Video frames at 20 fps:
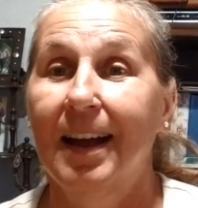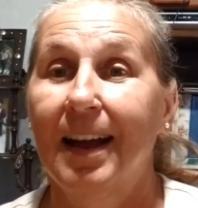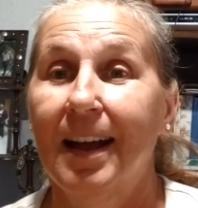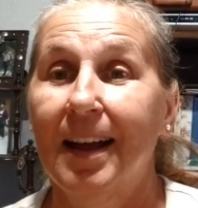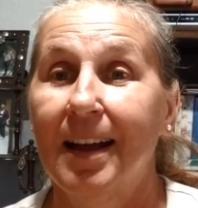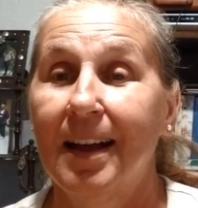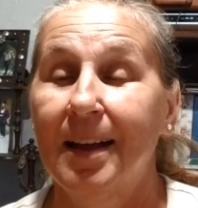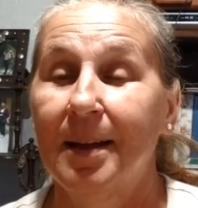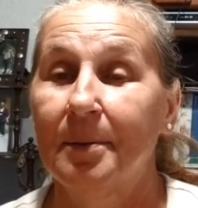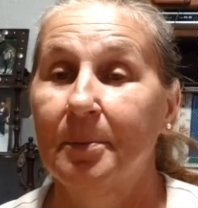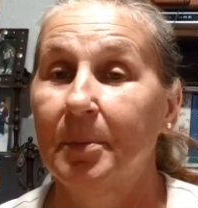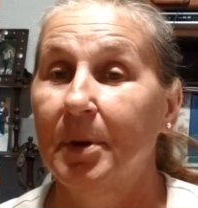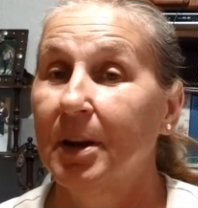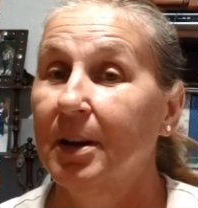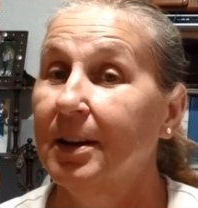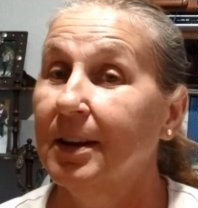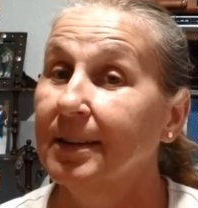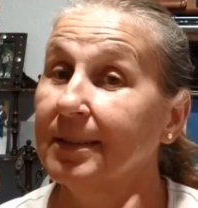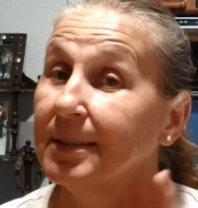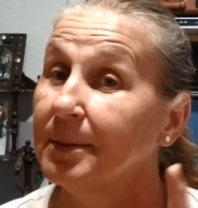um, it
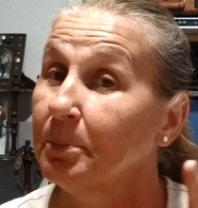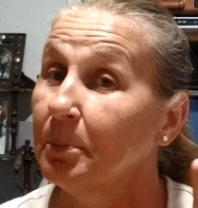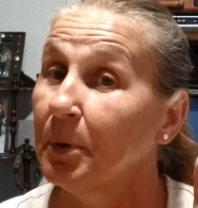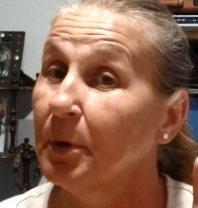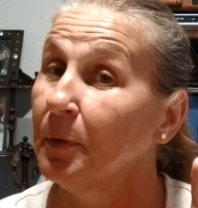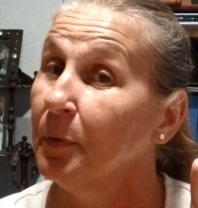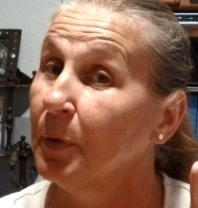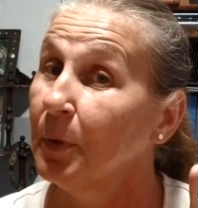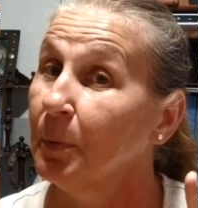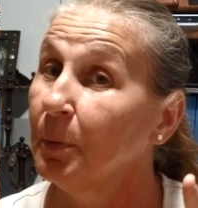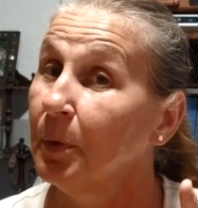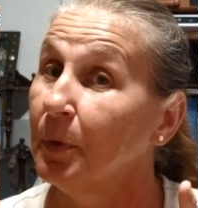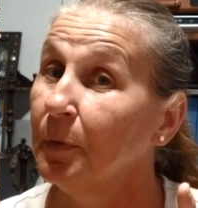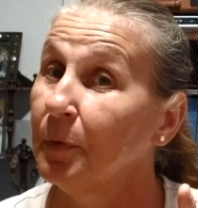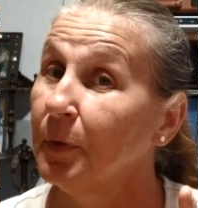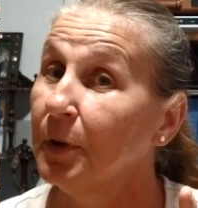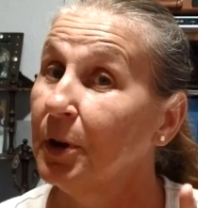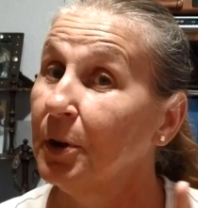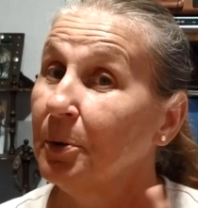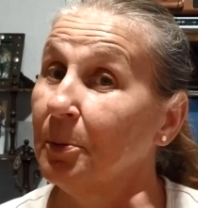doesn't burn the roof
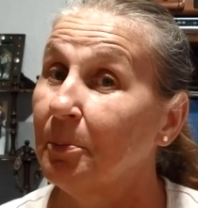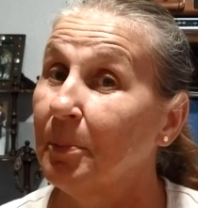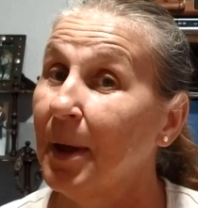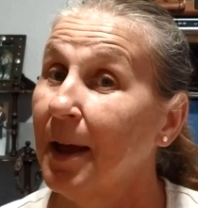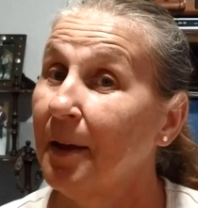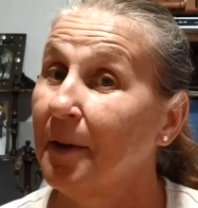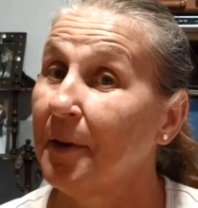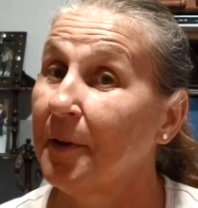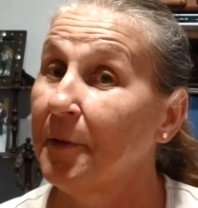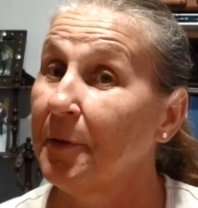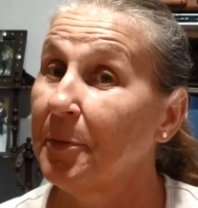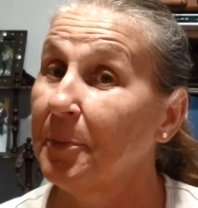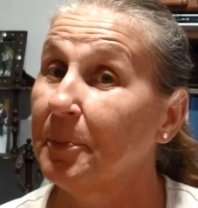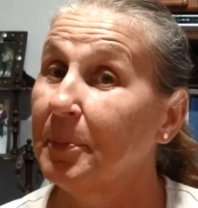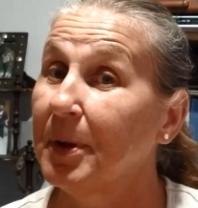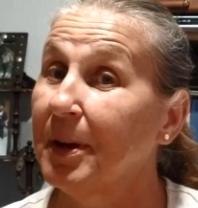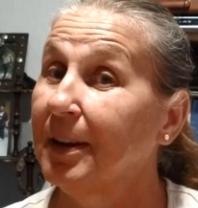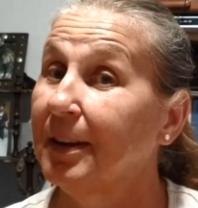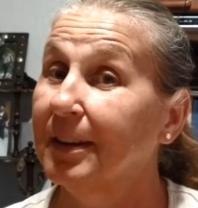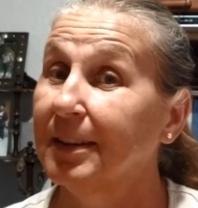of your mouth
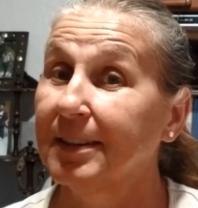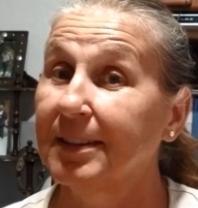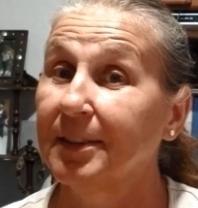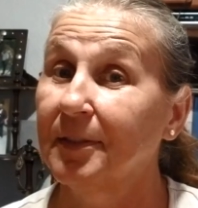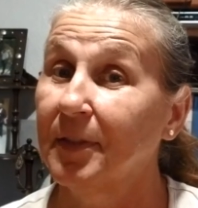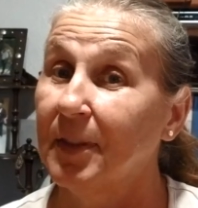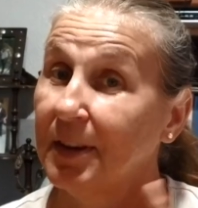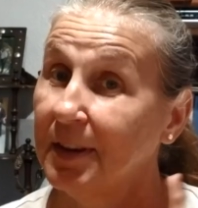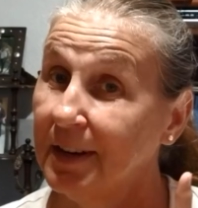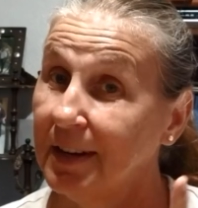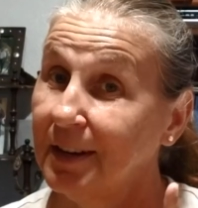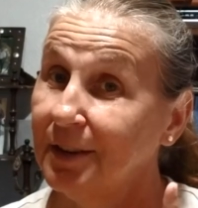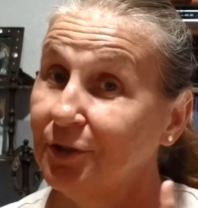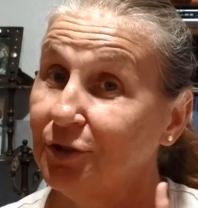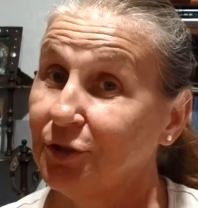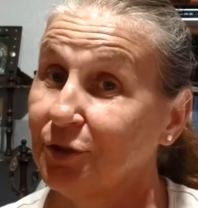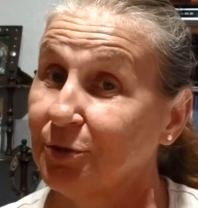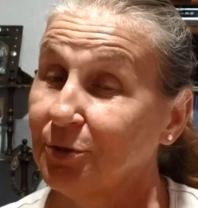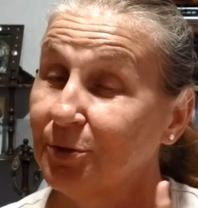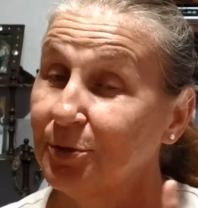because of the
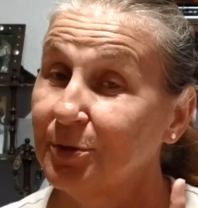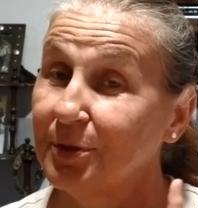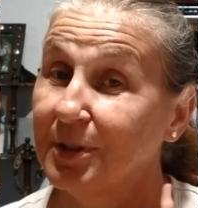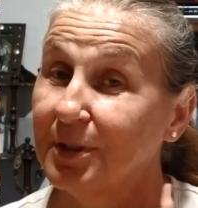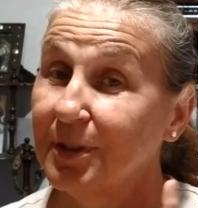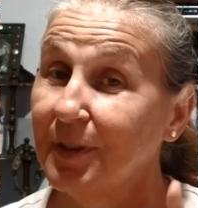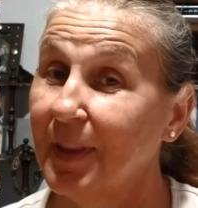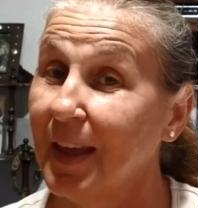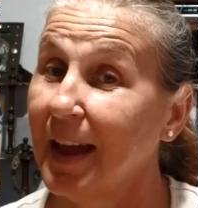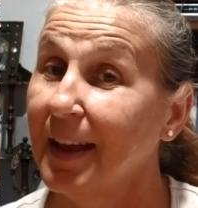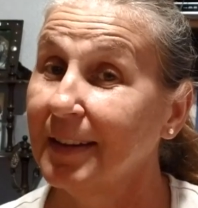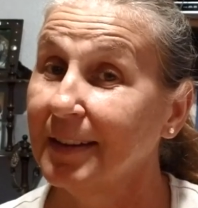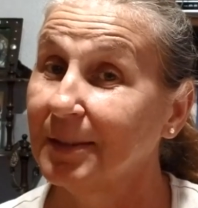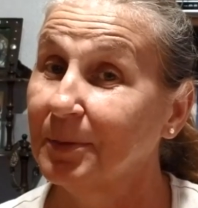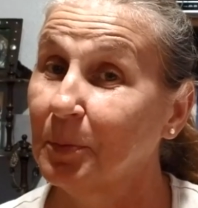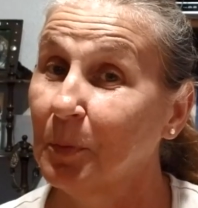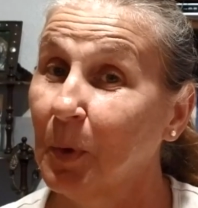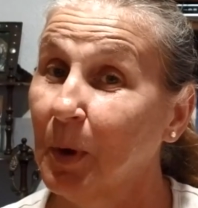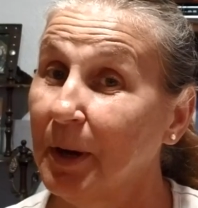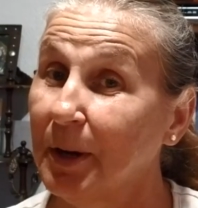dentures. That's
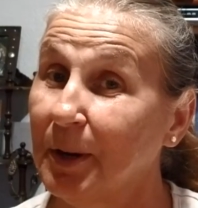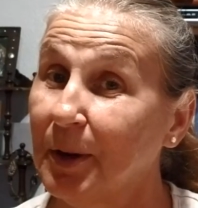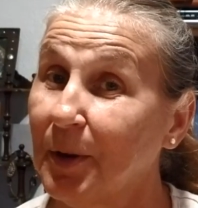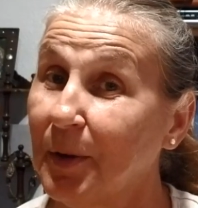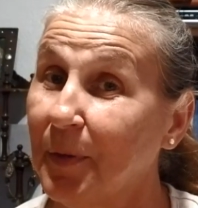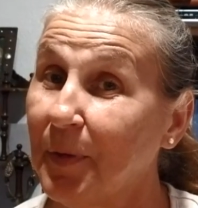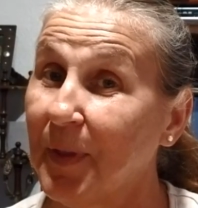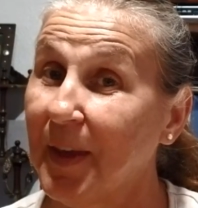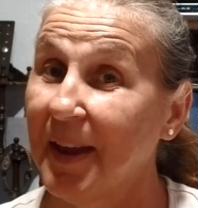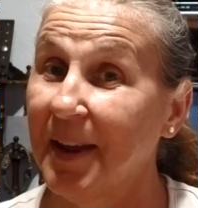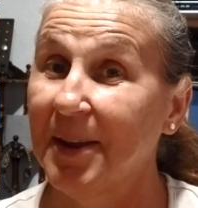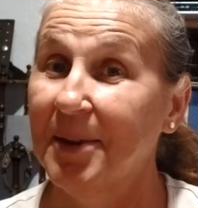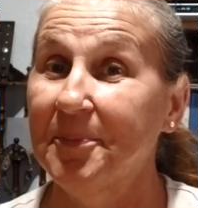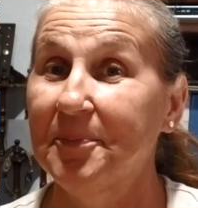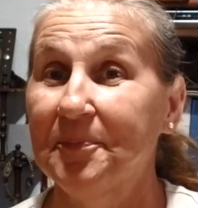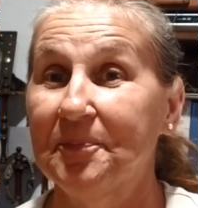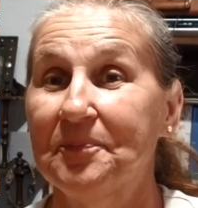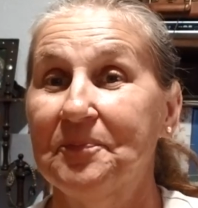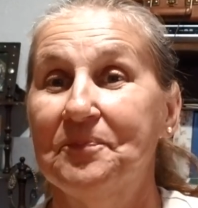one good thing.